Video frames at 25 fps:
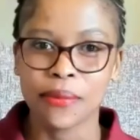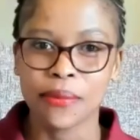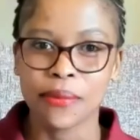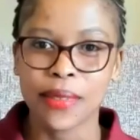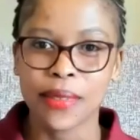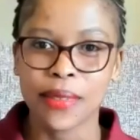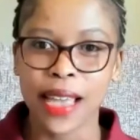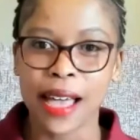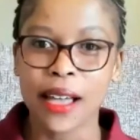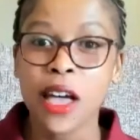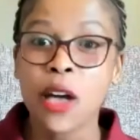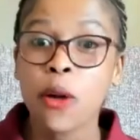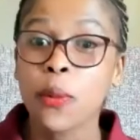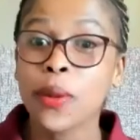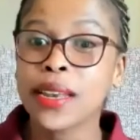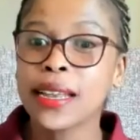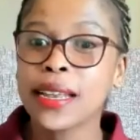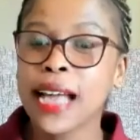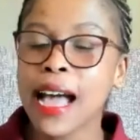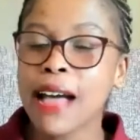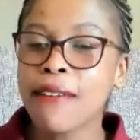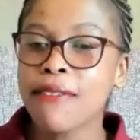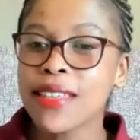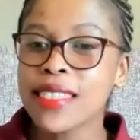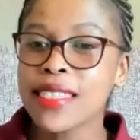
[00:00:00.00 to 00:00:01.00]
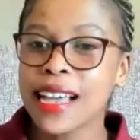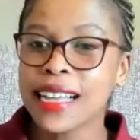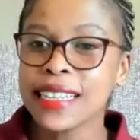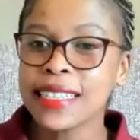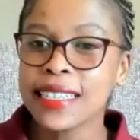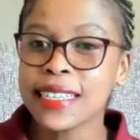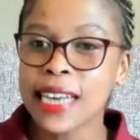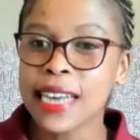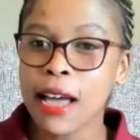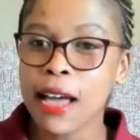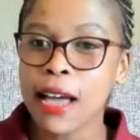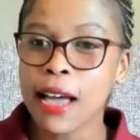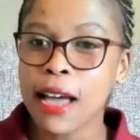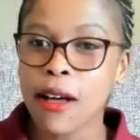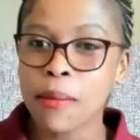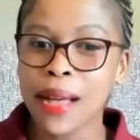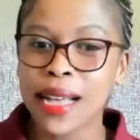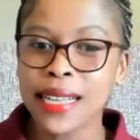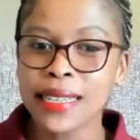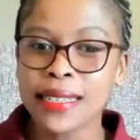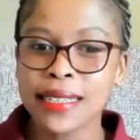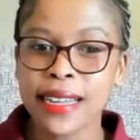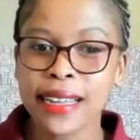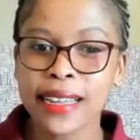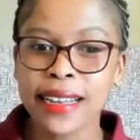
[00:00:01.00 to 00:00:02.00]
yeah. we covered that in our
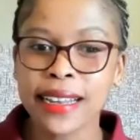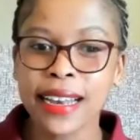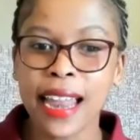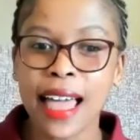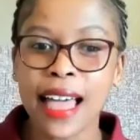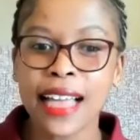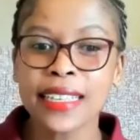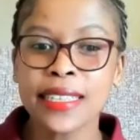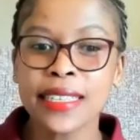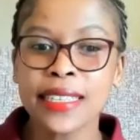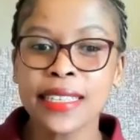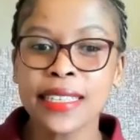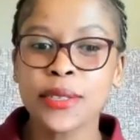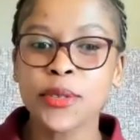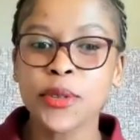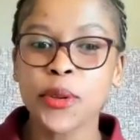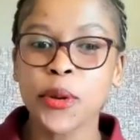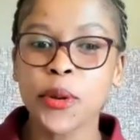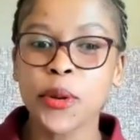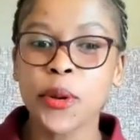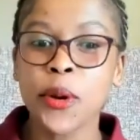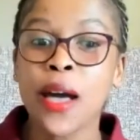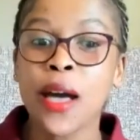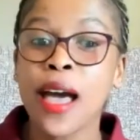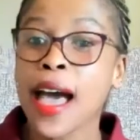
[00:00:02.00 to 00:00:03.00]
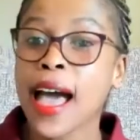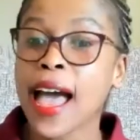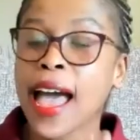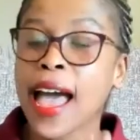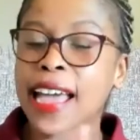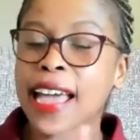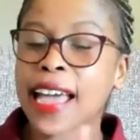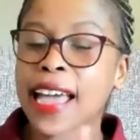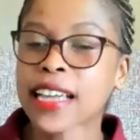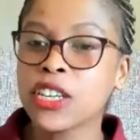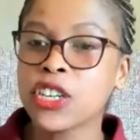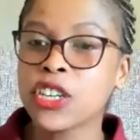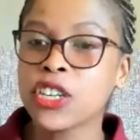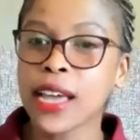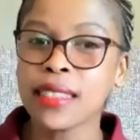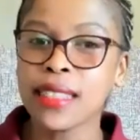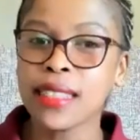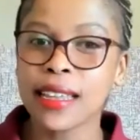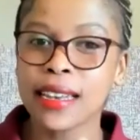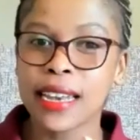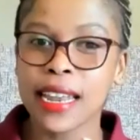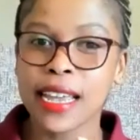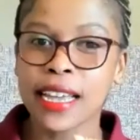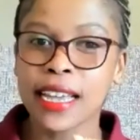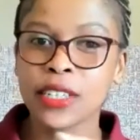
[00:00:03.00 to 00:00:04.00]
master class. So I shared the
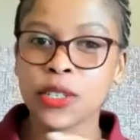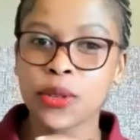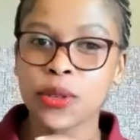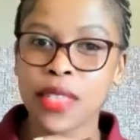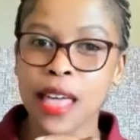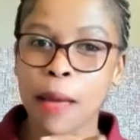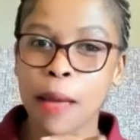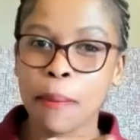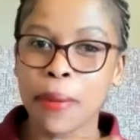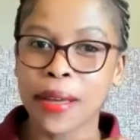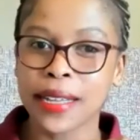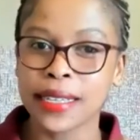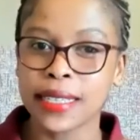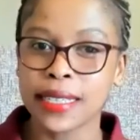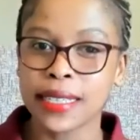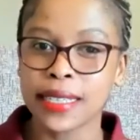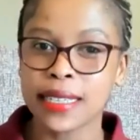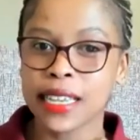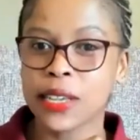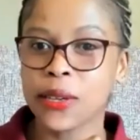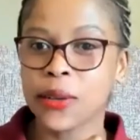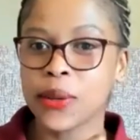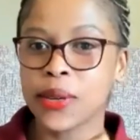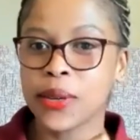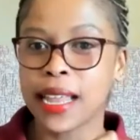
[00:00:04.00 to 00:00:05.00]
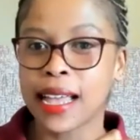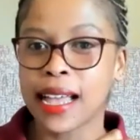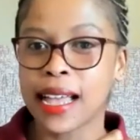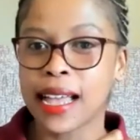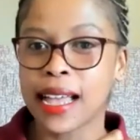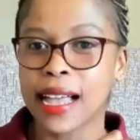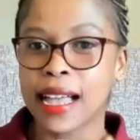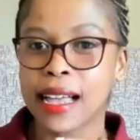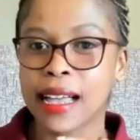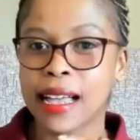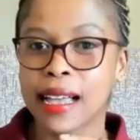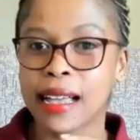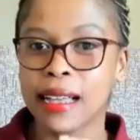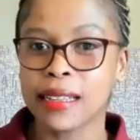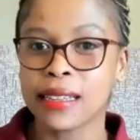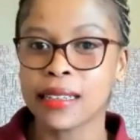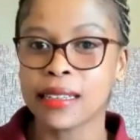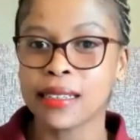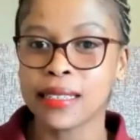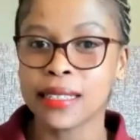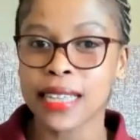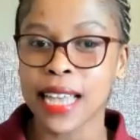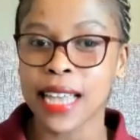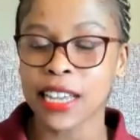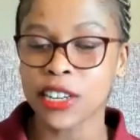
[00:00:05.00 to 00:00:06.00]
link to that particular
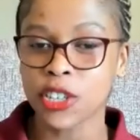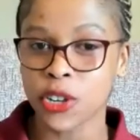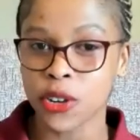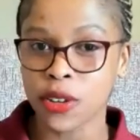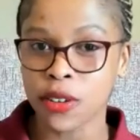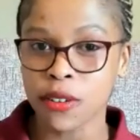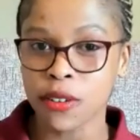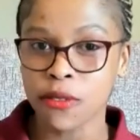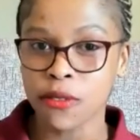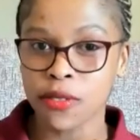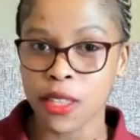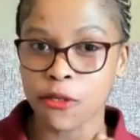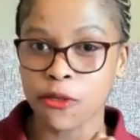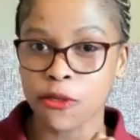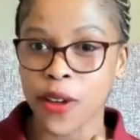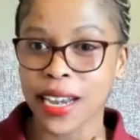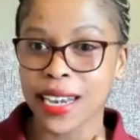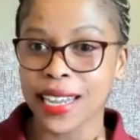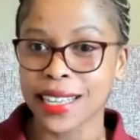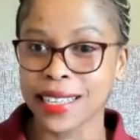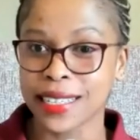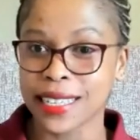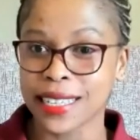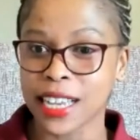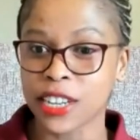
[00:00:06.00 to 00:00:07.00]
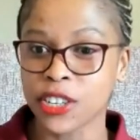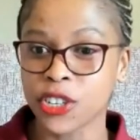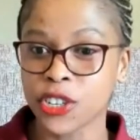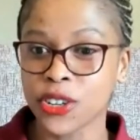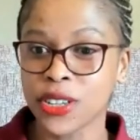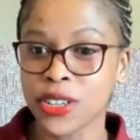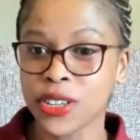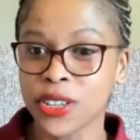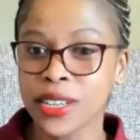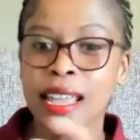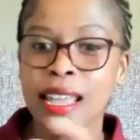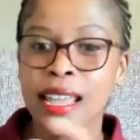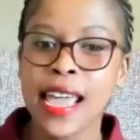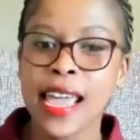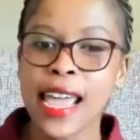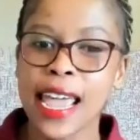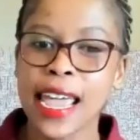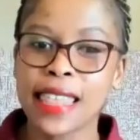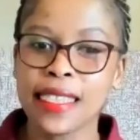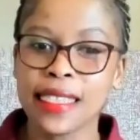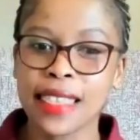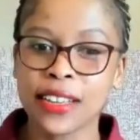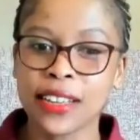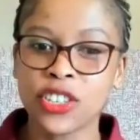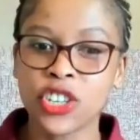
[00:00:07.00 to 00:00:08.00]
session, the Friday session,
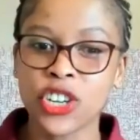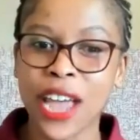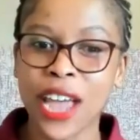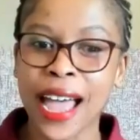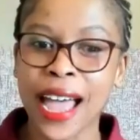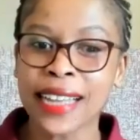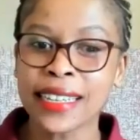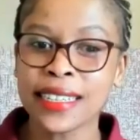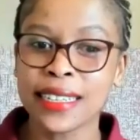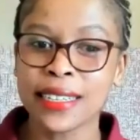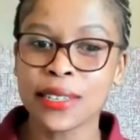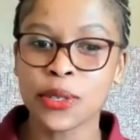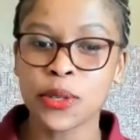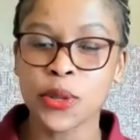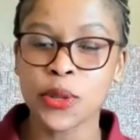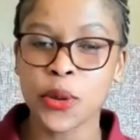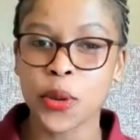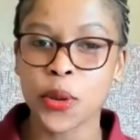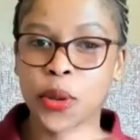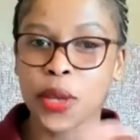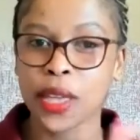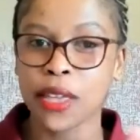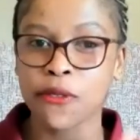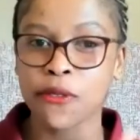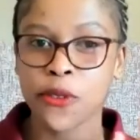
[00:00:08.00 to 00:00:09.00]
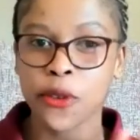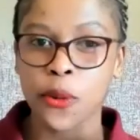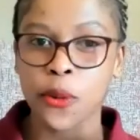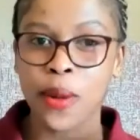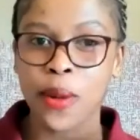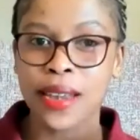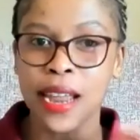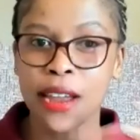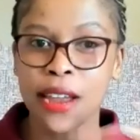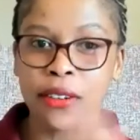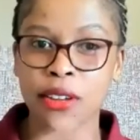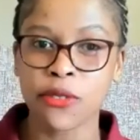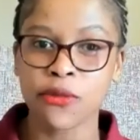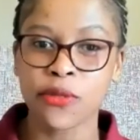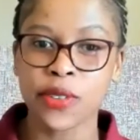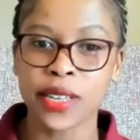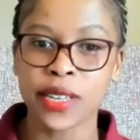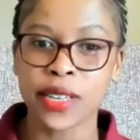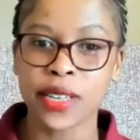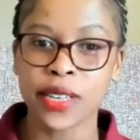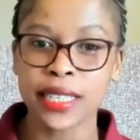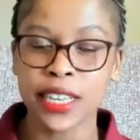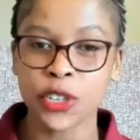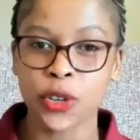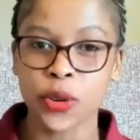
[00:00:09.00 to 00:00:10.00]
in the chat. So if you want to
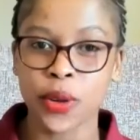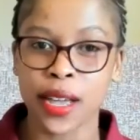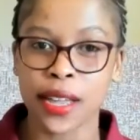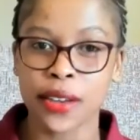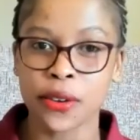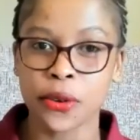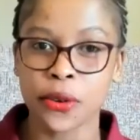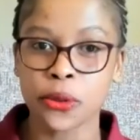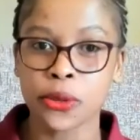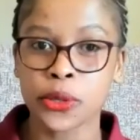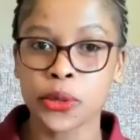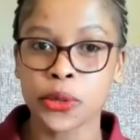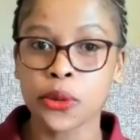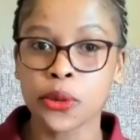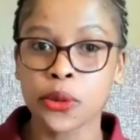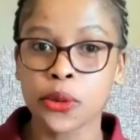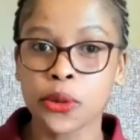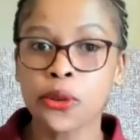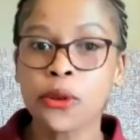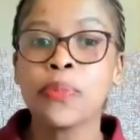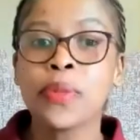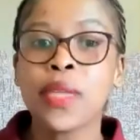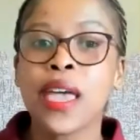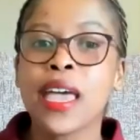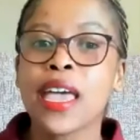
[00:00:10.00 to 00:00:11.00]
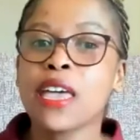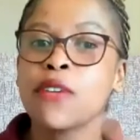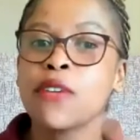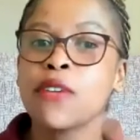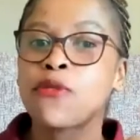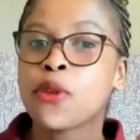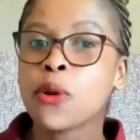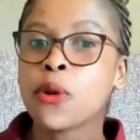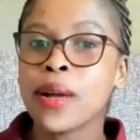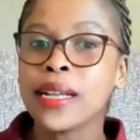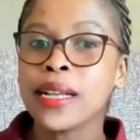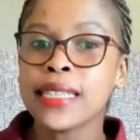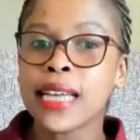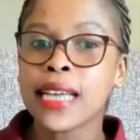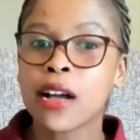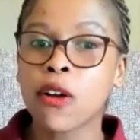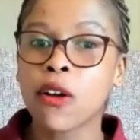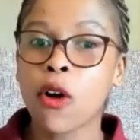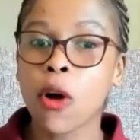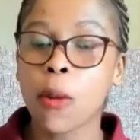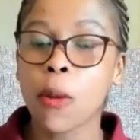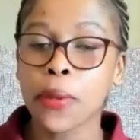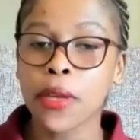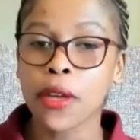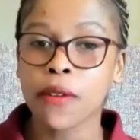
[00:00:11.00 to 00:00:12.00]
revisit, you can do so. If you want a
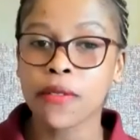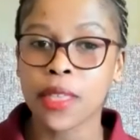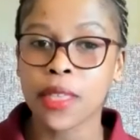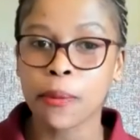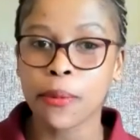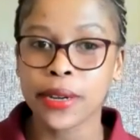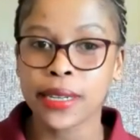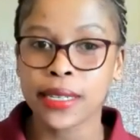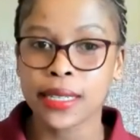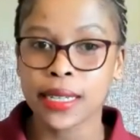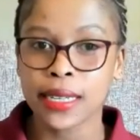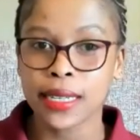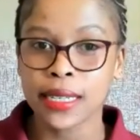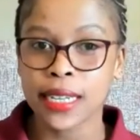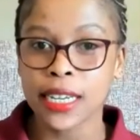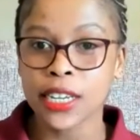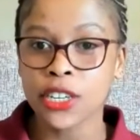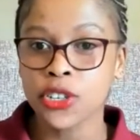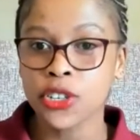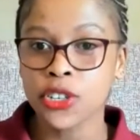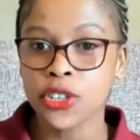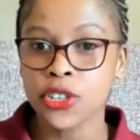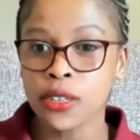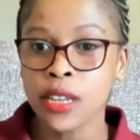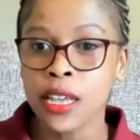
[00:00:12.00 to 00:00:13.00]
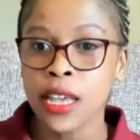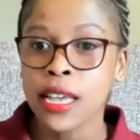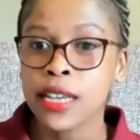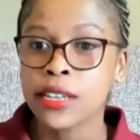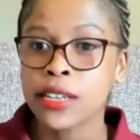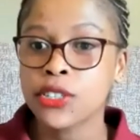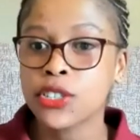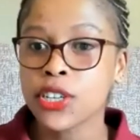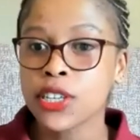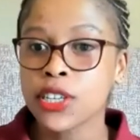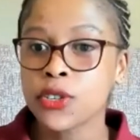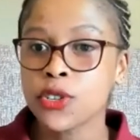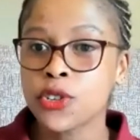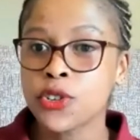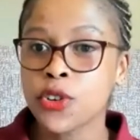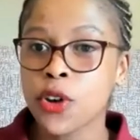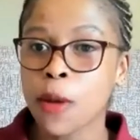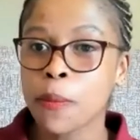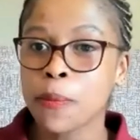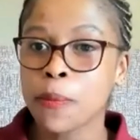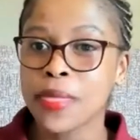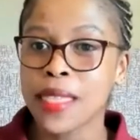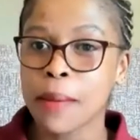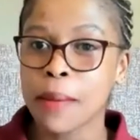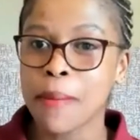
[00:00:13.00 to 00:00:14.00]
copy of the presentation, just
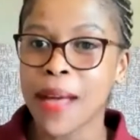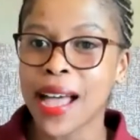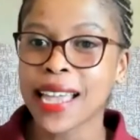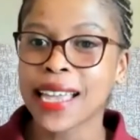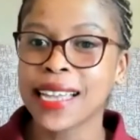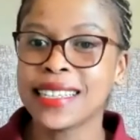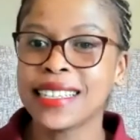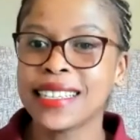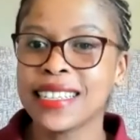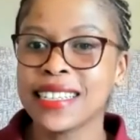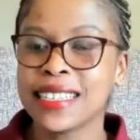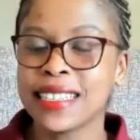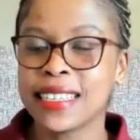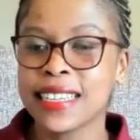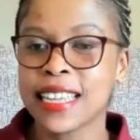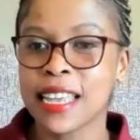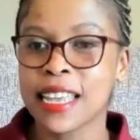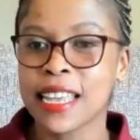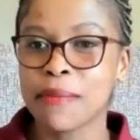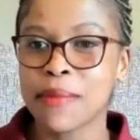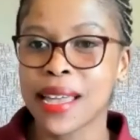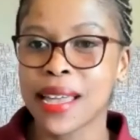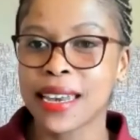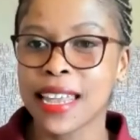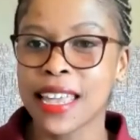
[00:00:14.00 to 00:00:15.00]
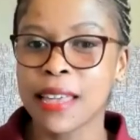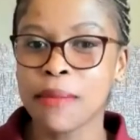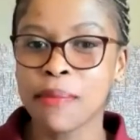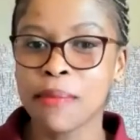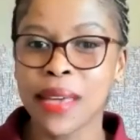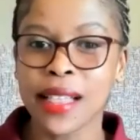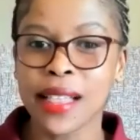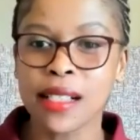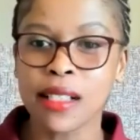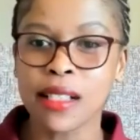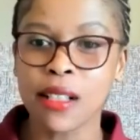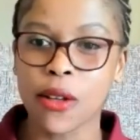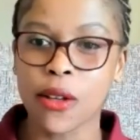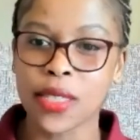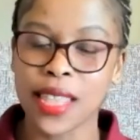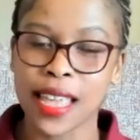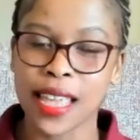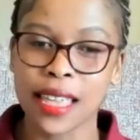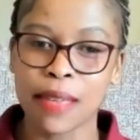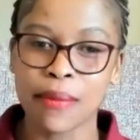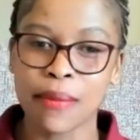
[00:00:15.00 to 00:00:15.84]
drop the marketing team an email, the